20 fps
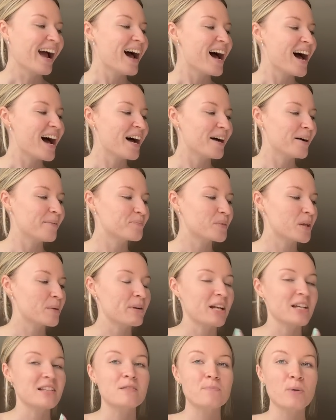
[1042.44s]

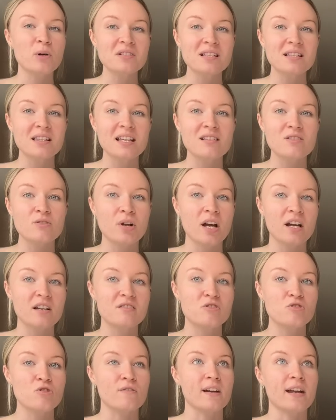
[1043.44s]
But I spotted these on her
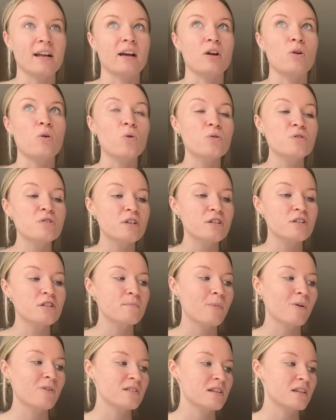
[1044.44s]
story, and I also
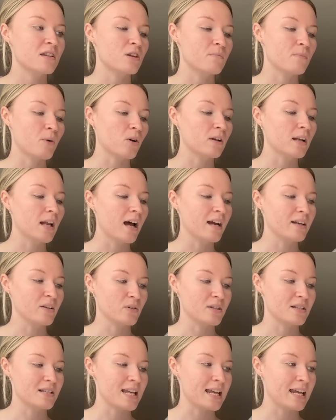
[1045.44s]
spotted them online on
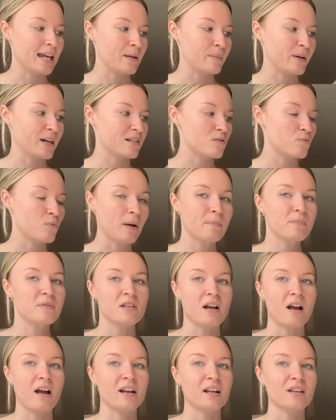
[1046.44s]
the TK Maxx
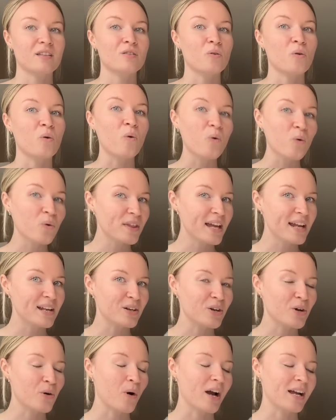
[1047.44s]
website, and I thought, oh, they
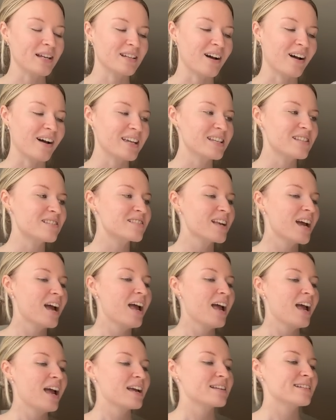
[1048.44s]
look quite nice.
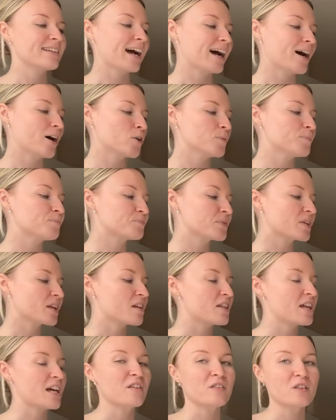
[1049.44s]
Now,
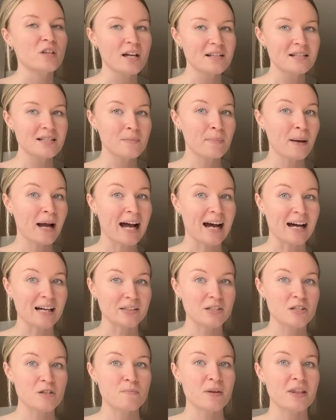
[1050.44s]
they're
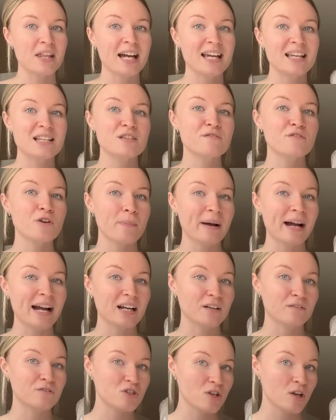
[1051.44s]
£30, but that is for a
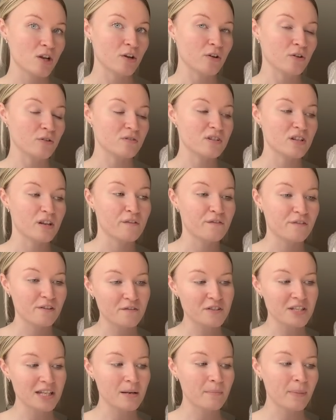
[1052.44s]
pack of two. So
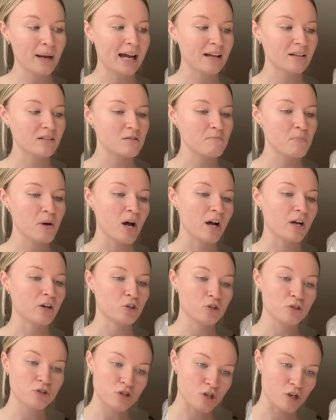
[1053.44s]
£15 per
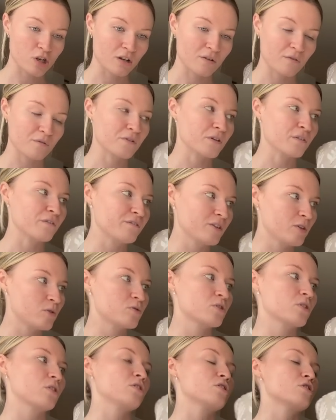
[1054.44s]
cushion for a
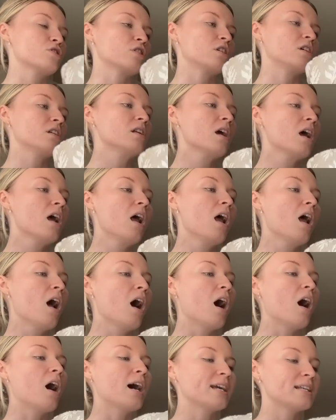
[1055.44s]
filled cushion,
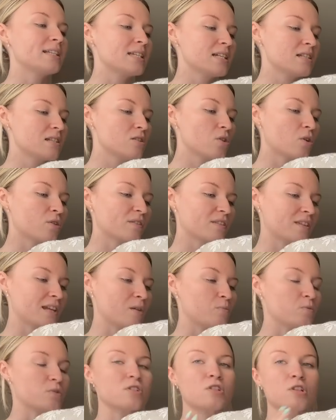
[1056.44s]
I did not
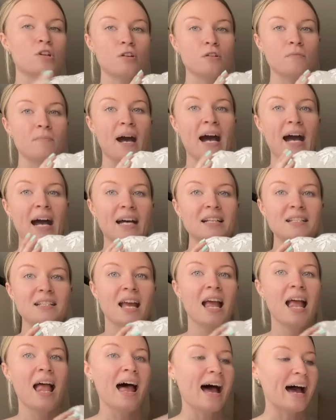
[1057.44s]
think was too bad.
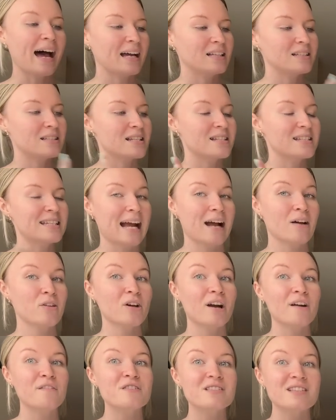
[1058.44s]
And now
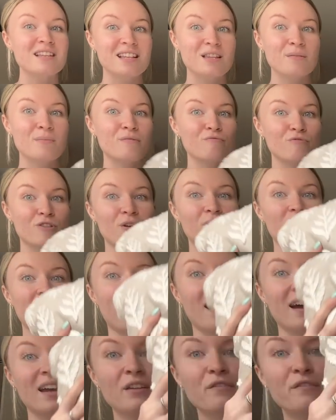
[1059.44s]
that I've seen them in real
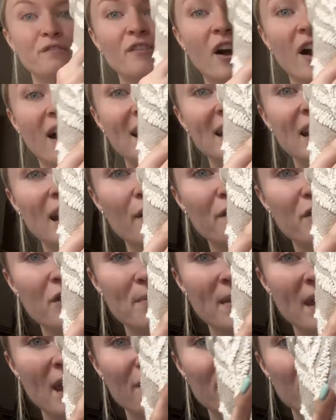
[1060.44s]
life, I love
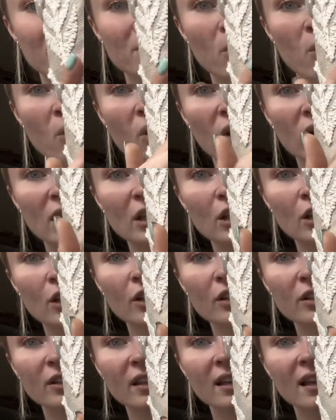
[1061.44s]
them even more.
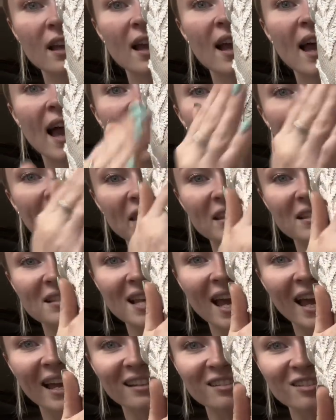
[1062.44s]
Look at the
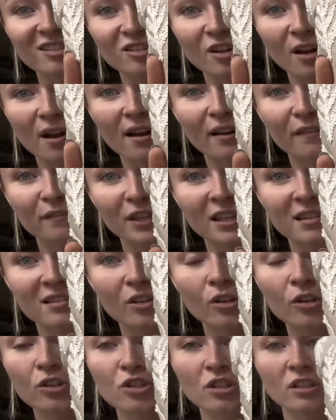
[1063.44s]
texture of these
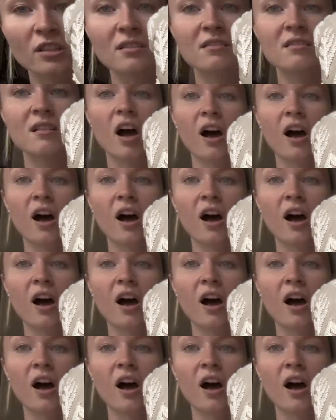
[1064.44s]
cushions.